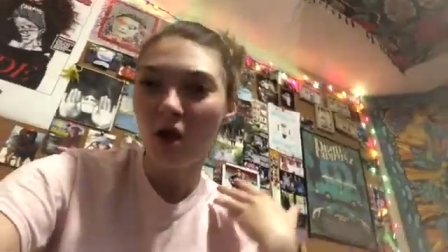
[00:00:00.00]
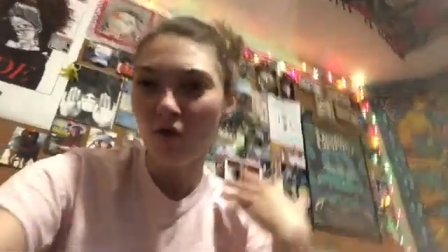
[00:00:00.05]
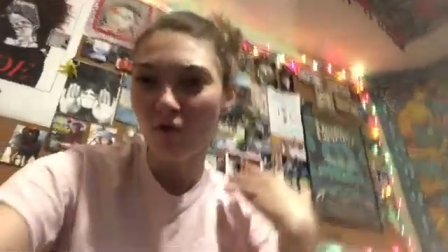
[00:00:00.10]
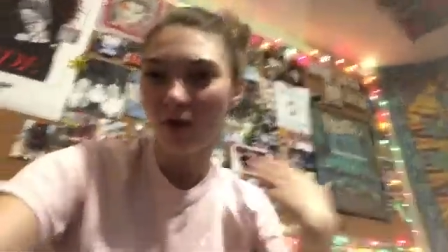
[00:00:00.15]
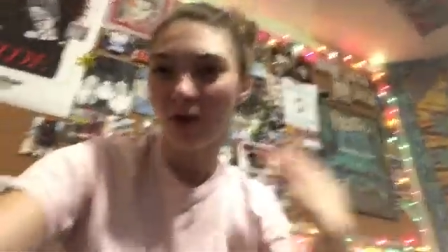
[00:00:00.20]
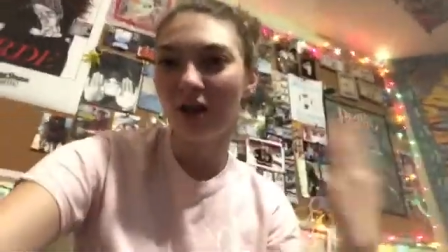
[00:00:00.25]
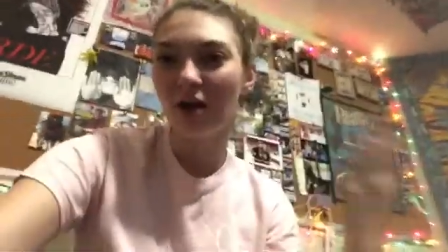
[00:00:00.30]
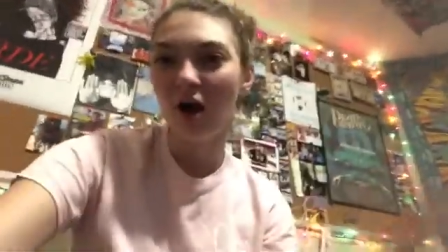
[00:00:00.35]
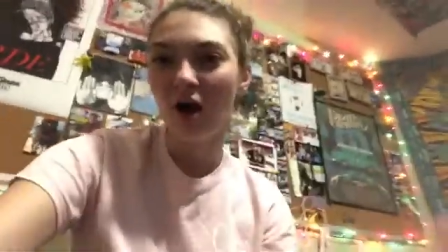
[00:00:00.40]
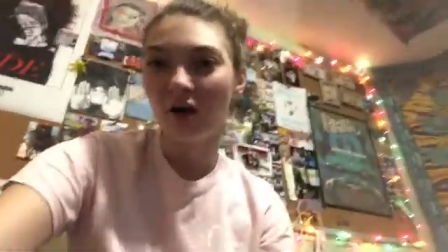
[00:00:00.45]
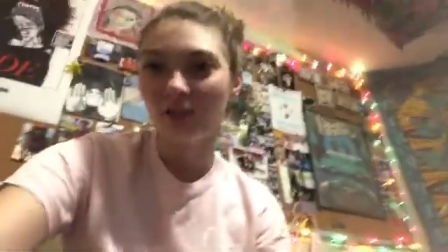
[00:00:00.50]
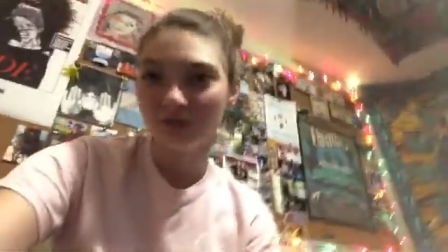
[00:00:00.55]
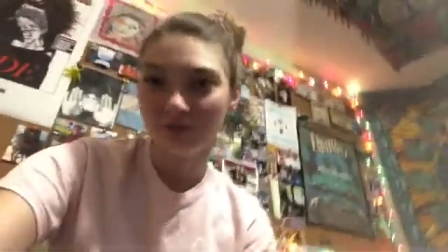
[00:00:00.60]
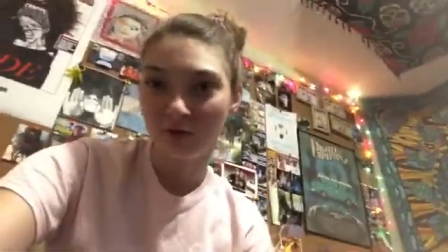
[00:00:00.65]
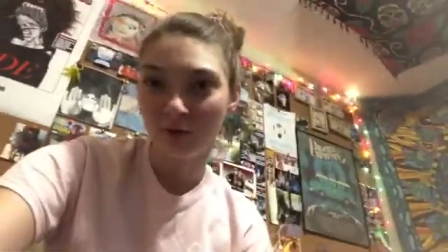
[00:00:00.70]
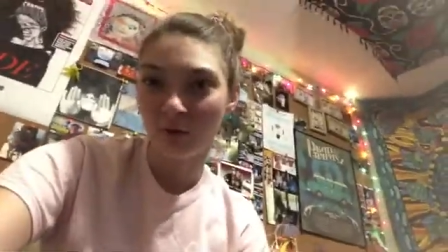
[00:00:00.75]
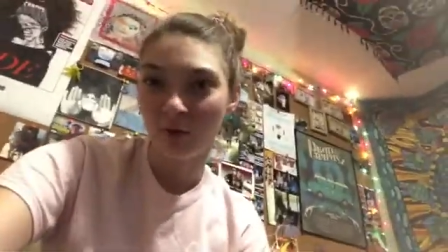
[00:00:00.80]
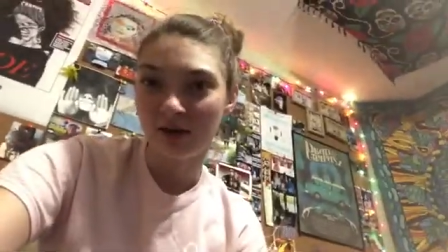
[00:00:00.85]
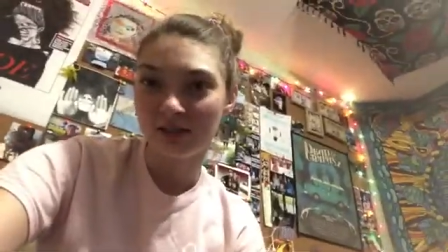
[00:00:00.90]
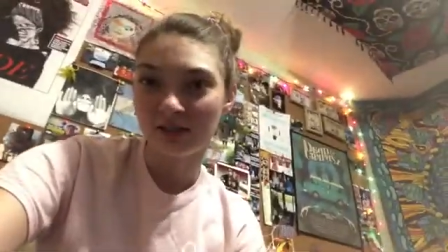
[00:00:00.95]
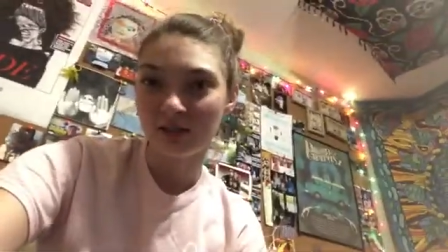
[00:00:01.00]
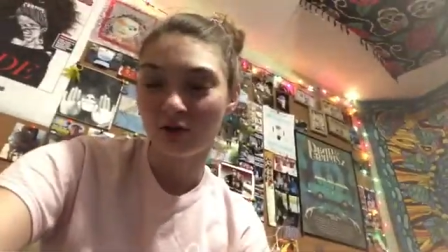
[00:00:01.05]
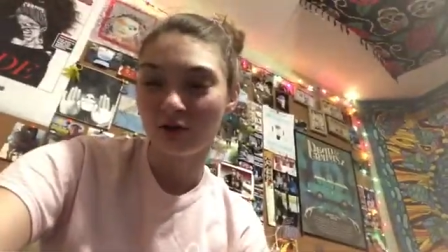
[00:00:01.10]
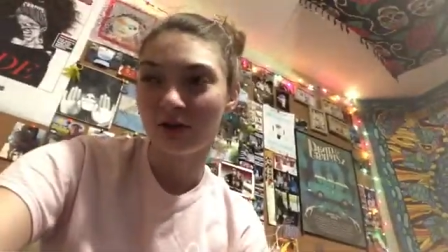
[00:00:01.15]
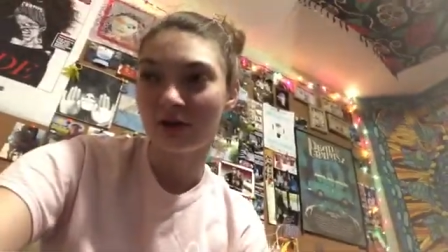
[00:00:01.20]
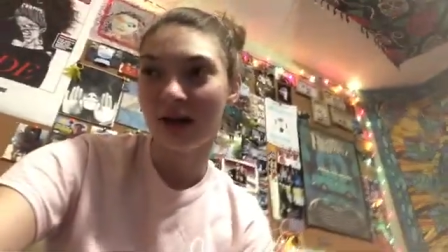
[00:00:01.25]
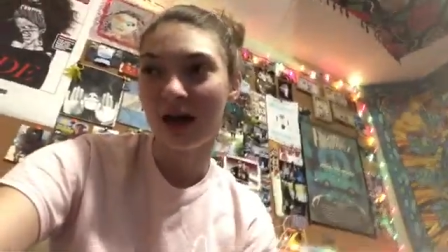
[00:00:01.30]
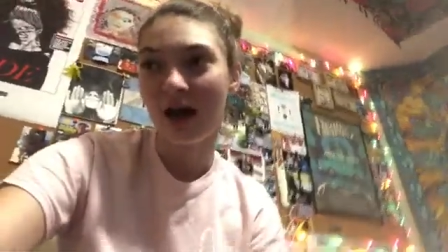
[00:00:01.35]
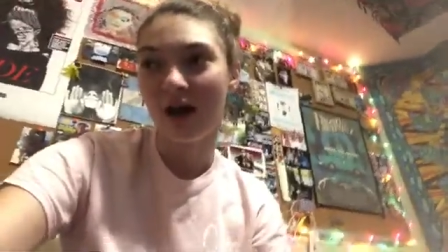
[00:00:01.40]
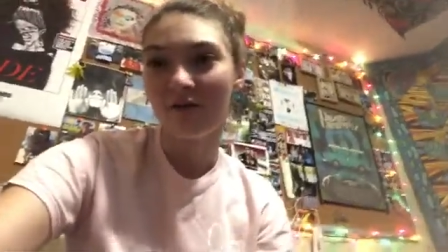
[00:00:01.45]
really all different ways that you
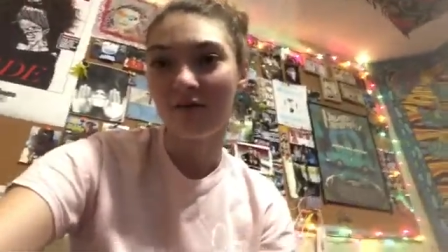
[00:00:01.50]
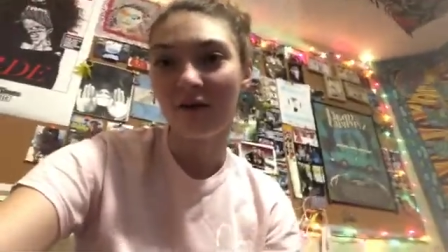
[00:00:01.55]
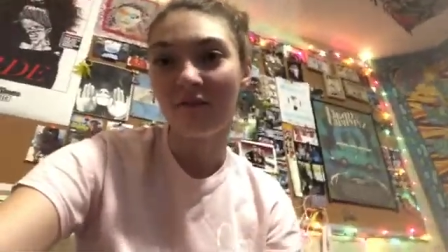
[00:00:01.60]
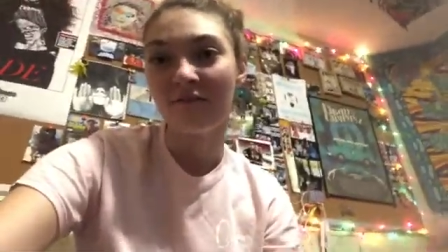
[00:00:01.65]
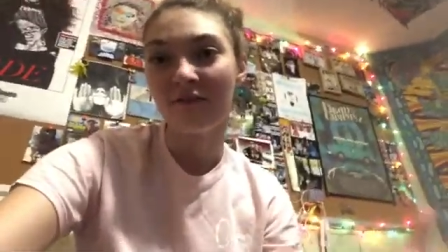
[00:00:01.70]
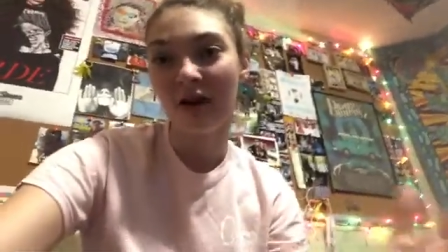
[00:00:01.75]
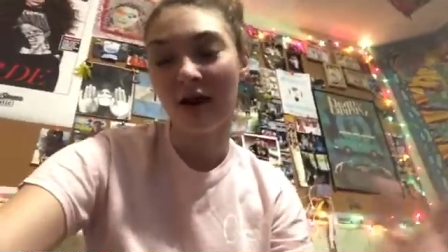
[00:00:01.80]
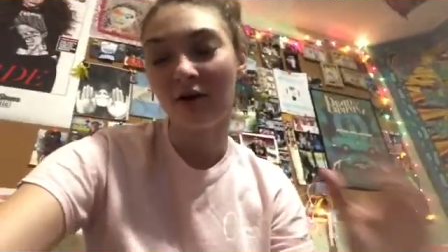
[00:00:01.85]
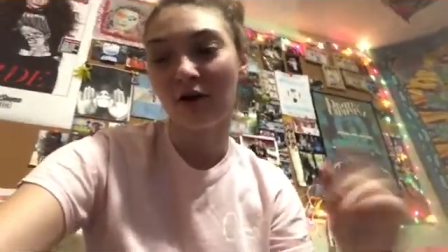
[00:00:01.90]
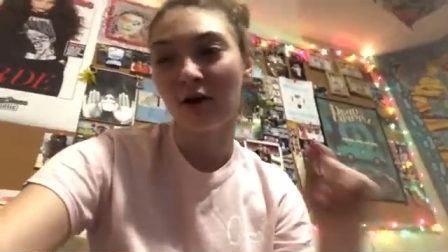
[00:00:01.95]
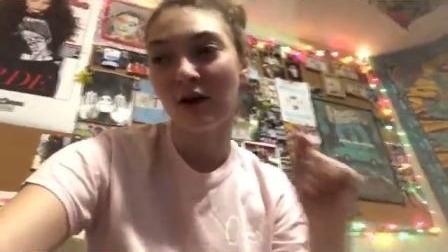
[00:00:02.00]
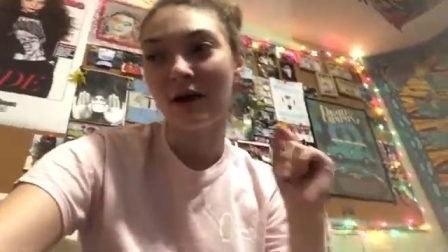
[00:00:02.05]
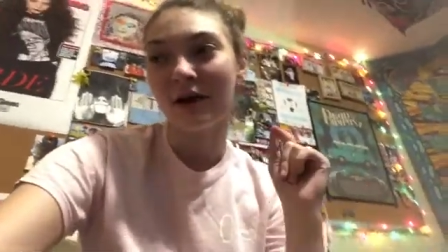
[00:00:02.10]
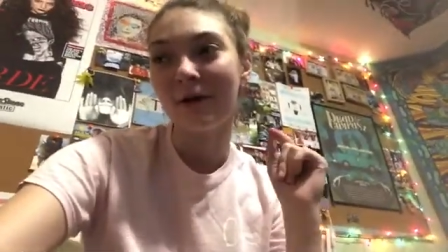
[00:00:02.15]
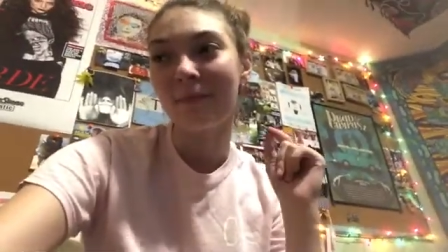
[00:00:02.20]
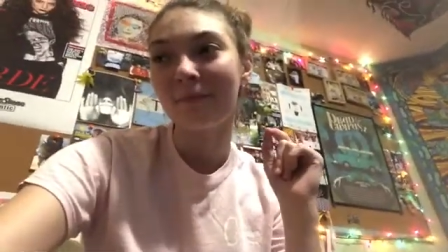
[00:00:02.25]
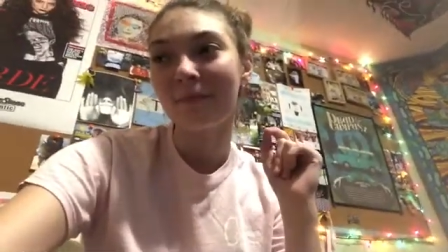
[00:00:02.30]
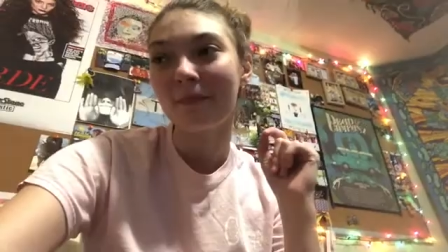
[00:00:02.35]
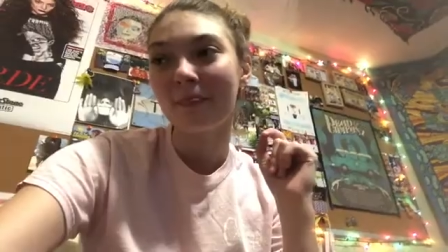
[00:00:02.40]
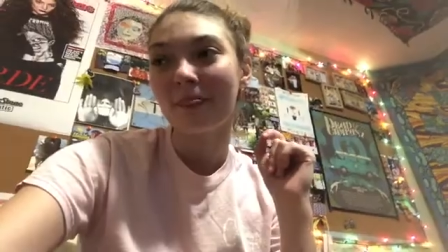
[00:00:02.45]
can have a very